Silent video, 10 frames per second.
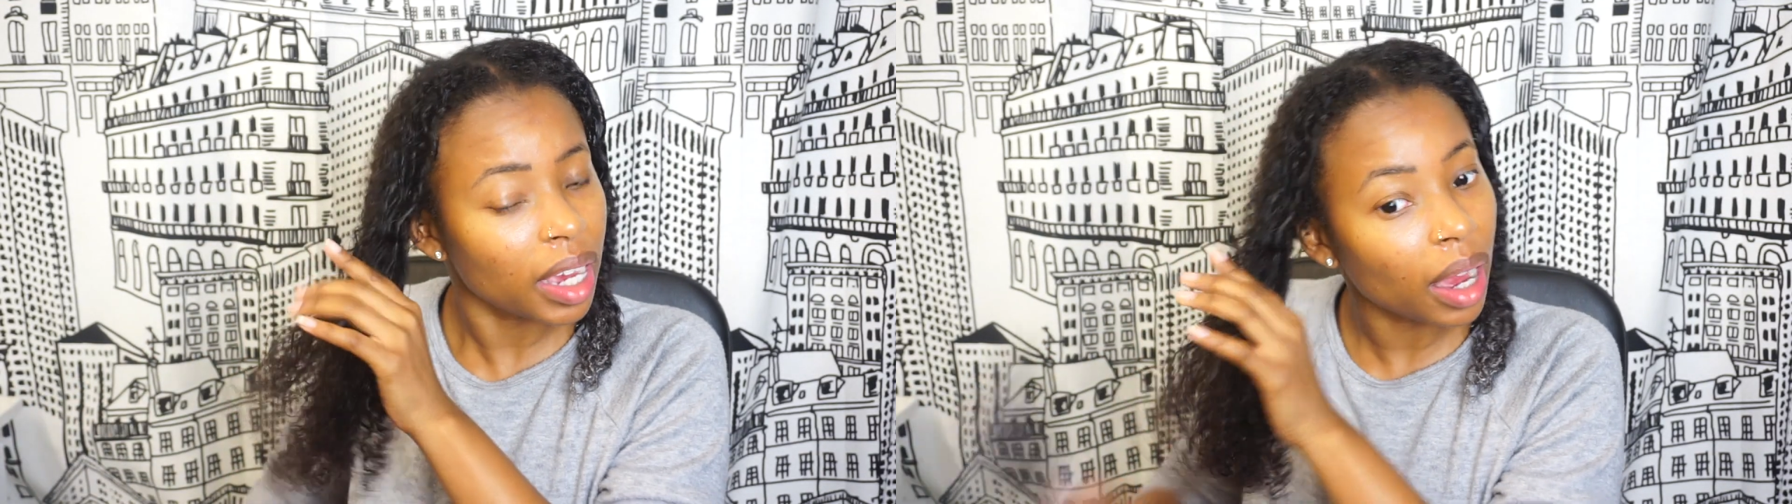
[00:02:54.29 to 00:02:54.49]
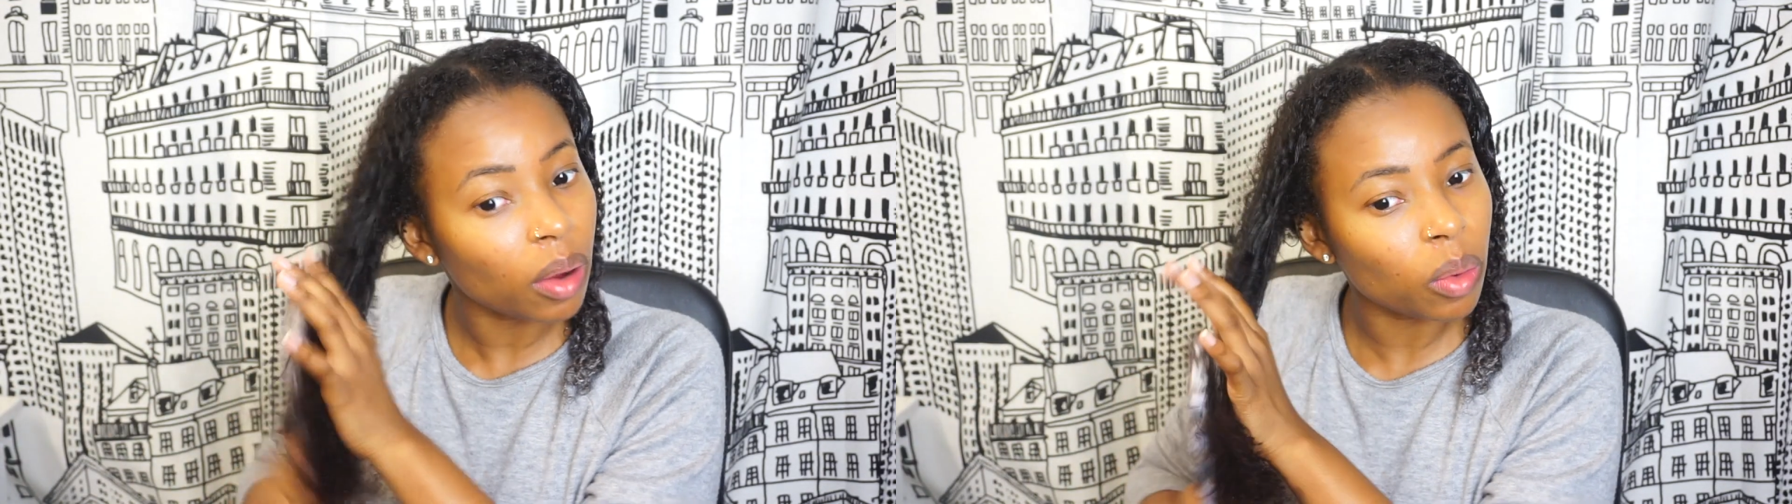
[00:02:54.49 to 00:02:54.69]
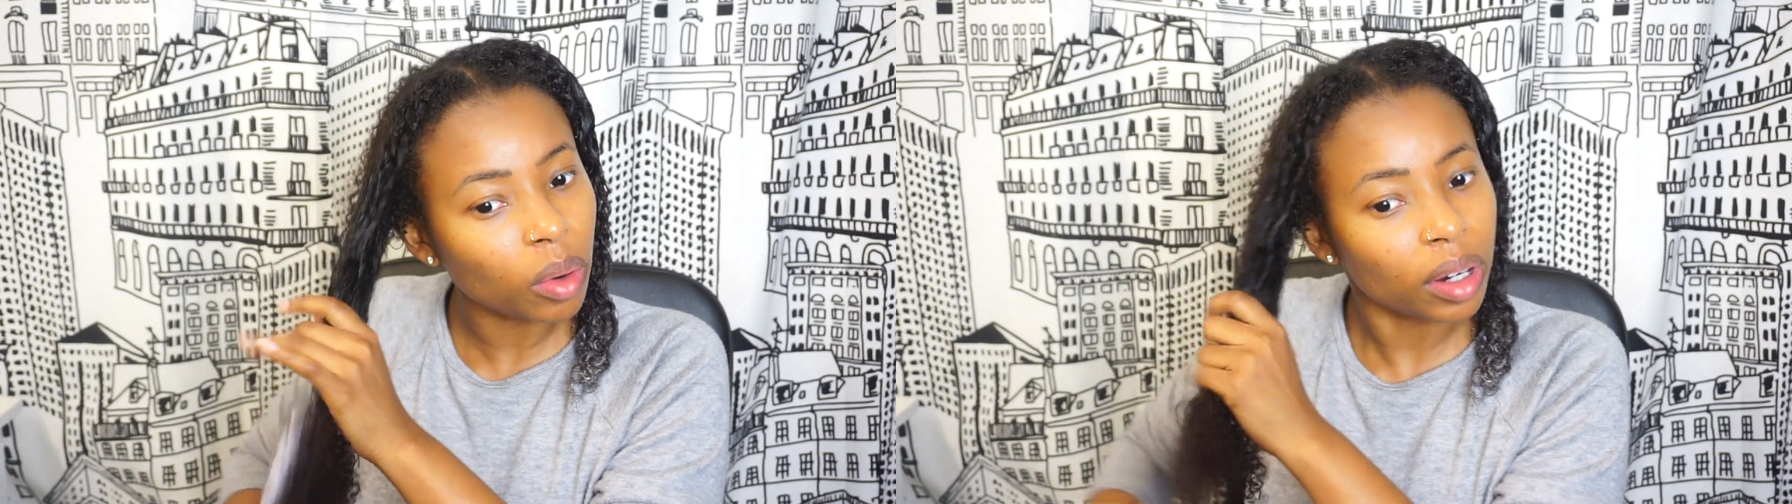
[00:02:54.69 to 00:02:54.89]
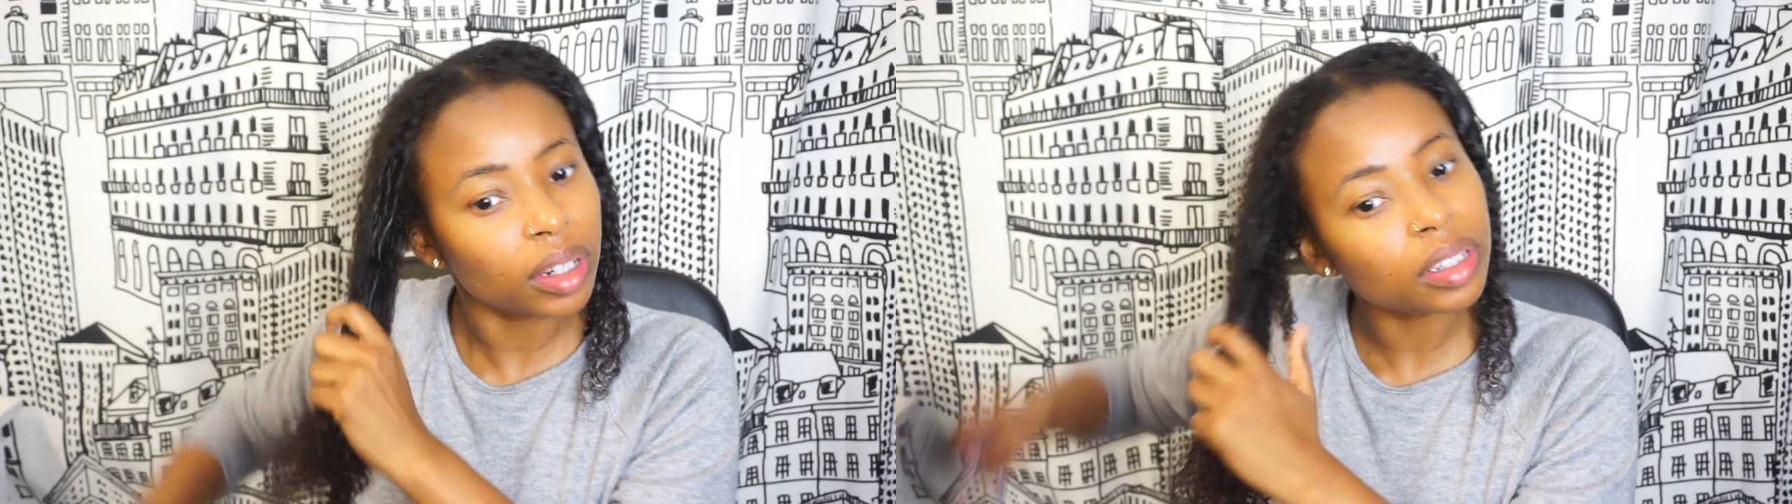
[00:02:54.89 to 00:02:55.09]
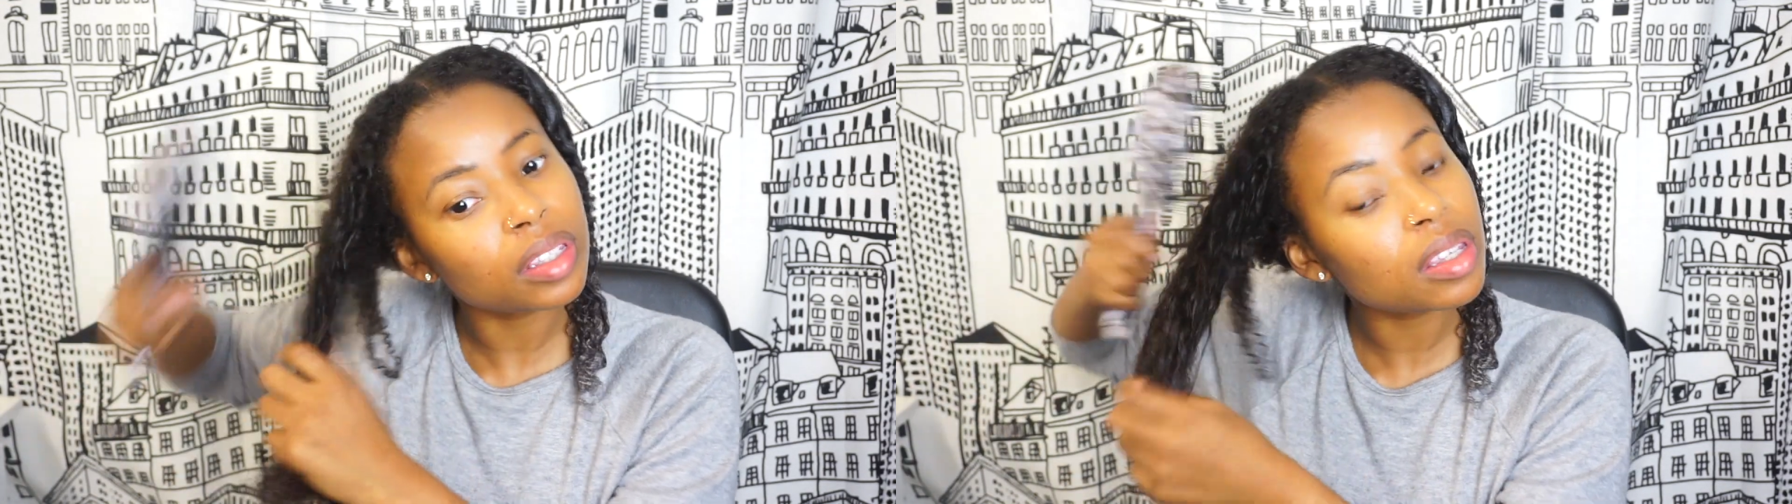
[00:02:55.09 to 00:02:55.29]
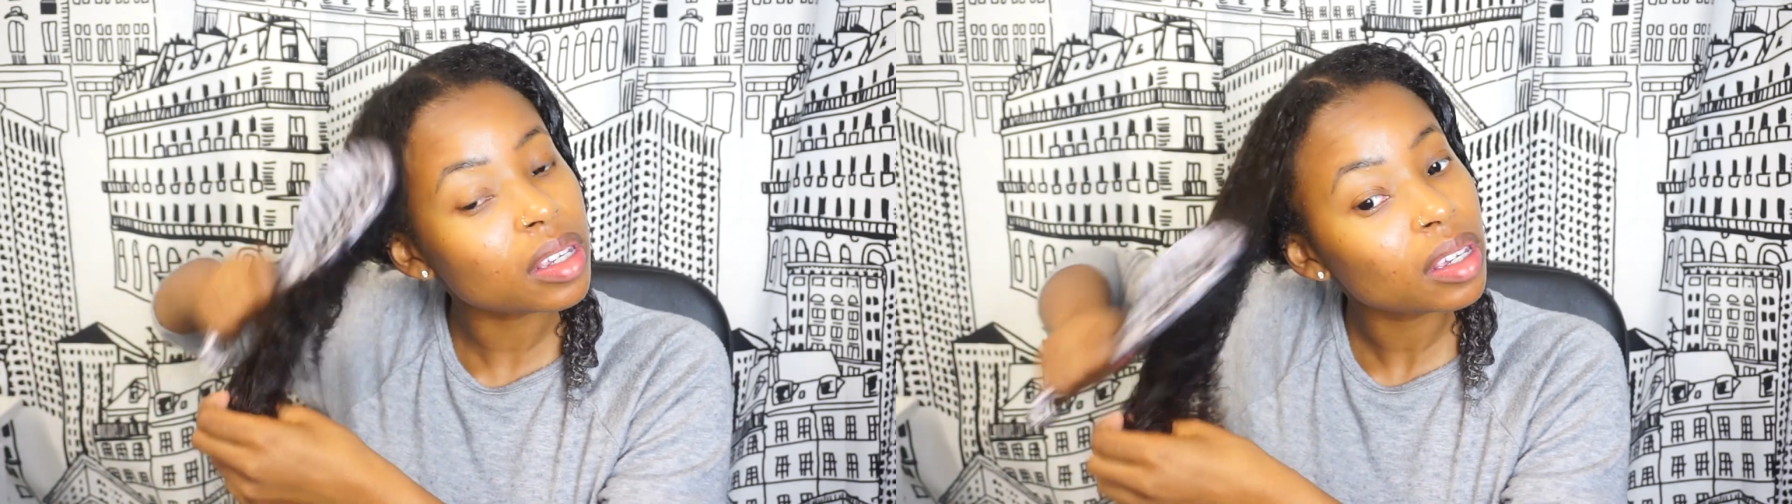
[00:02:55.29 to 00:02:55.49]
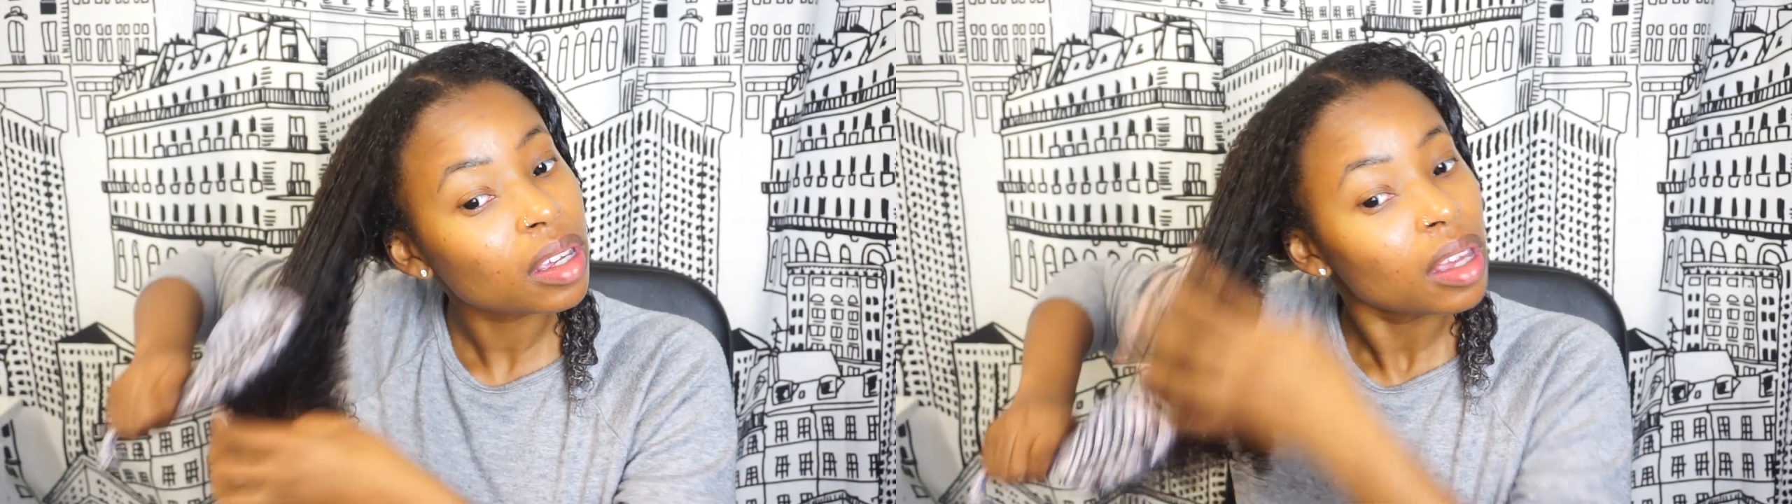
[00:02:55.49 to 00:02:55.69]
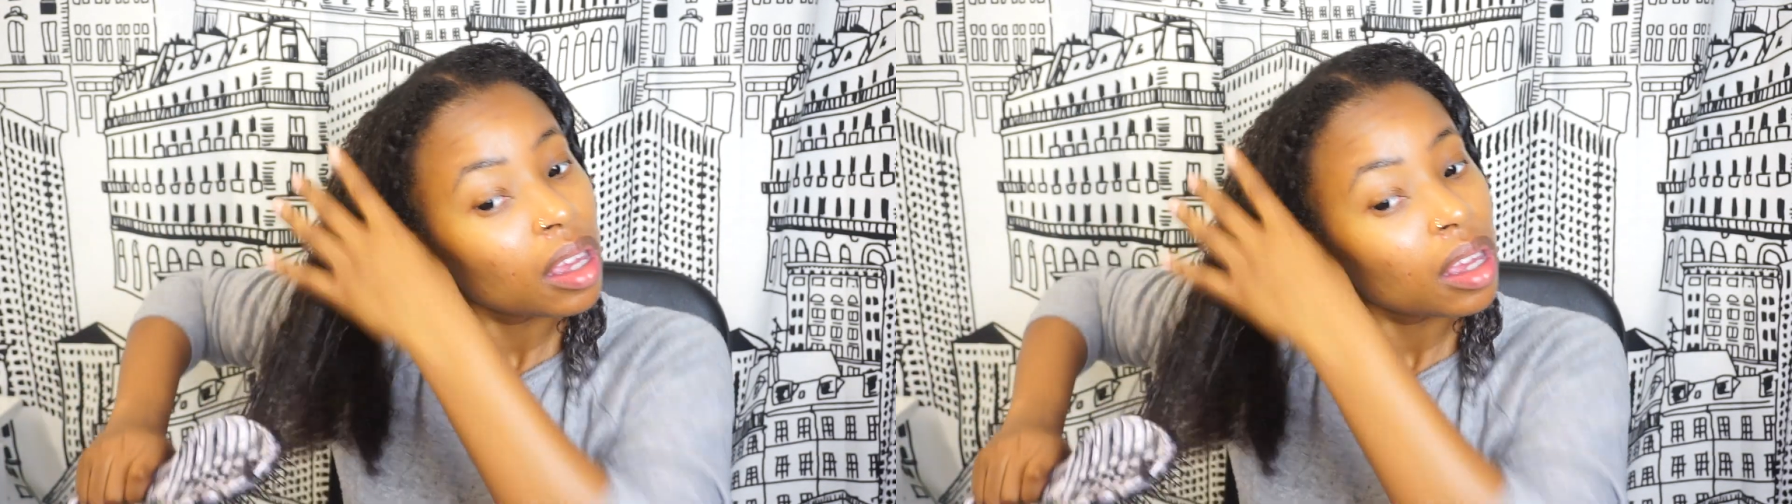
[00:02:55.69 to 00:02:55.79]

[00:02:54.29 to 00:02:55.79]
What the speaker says: how it works.